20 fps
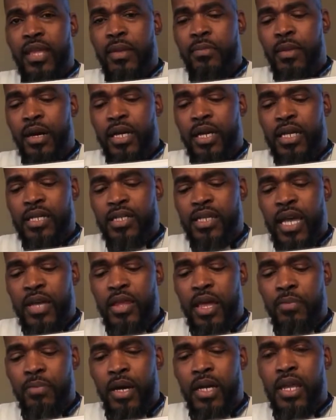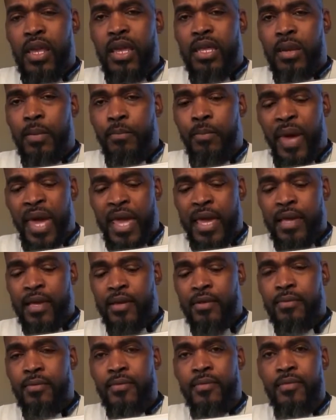their money in a bank.
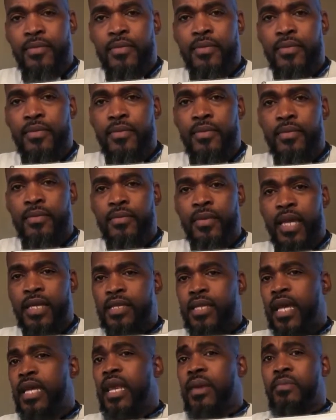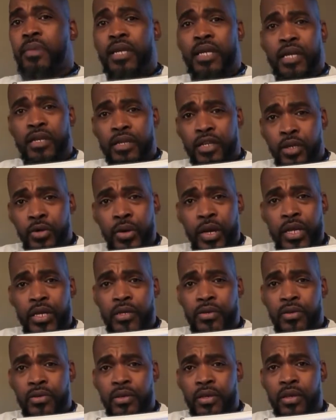They say their money in a credit
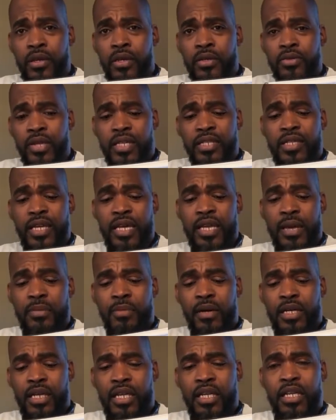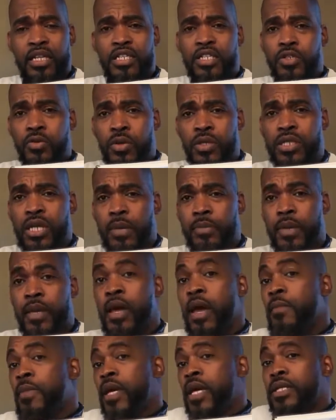union. They say their money in an insurance
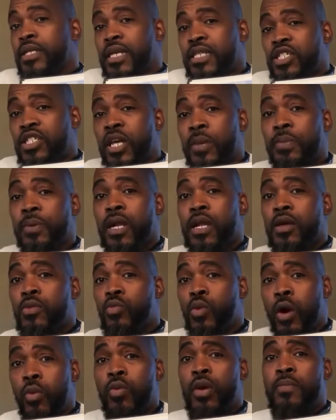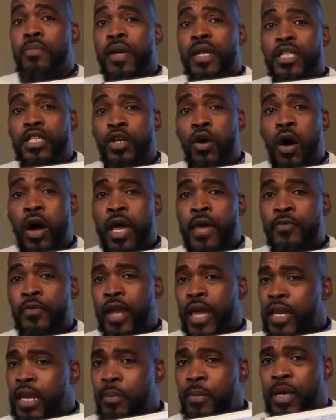company, because that's typically what we've been taught. If
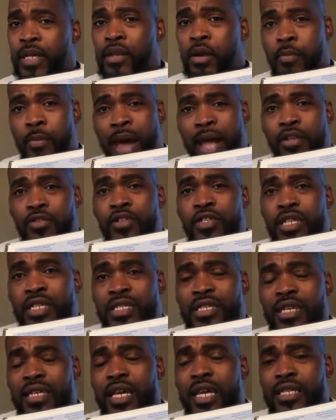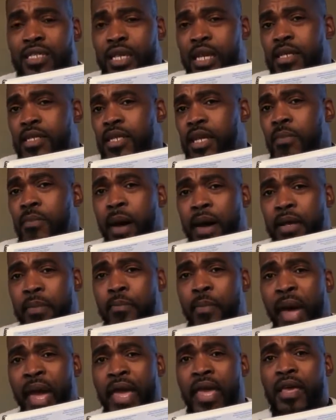it ain't under the mattress, it's in
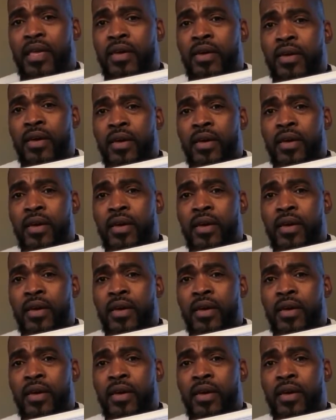somebody's bank,